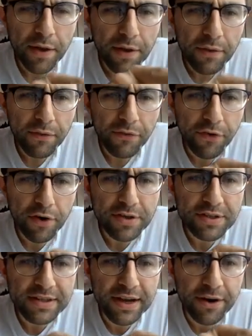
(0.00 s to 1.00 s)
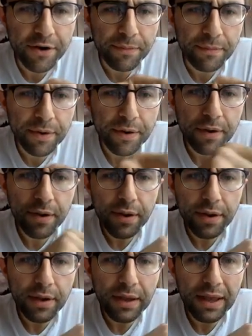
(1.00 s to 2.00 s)
First term
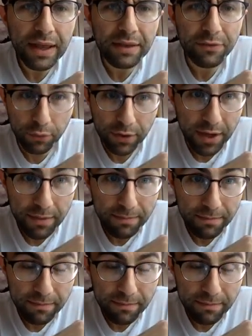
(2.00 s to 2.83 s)
is okay.